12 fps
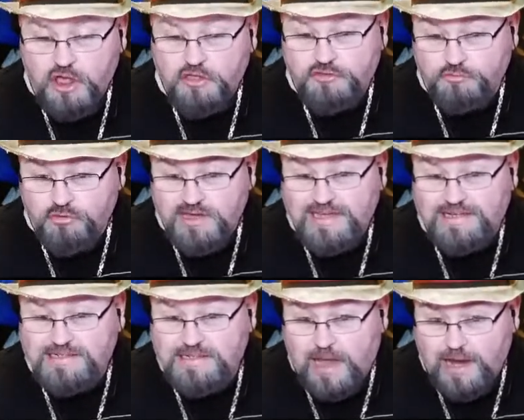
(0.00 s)
3
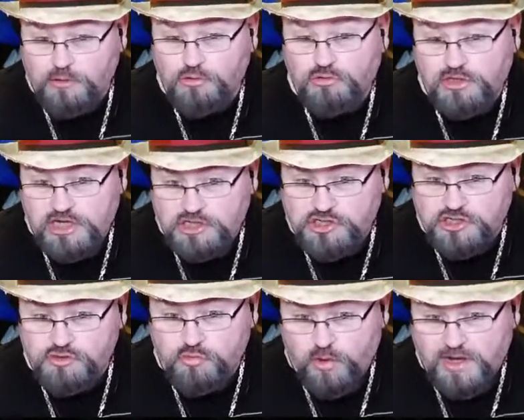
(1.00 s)
entire
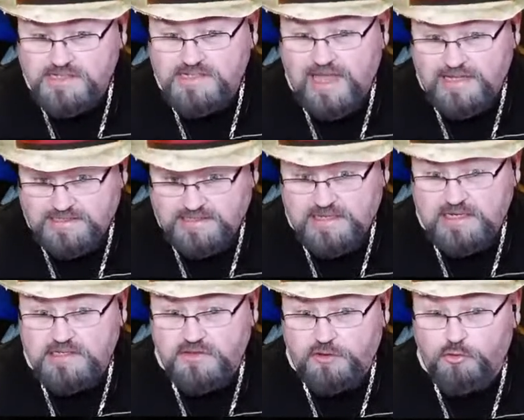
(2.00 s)
legions razed that
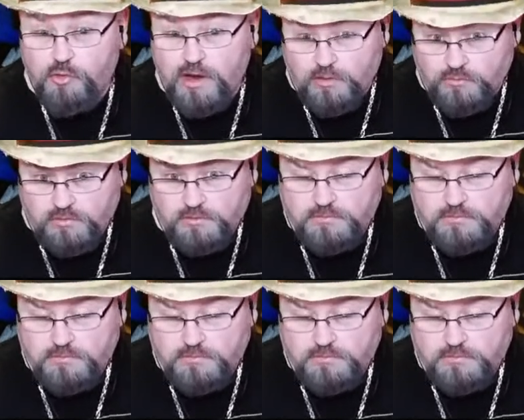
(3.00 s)
city to the ground.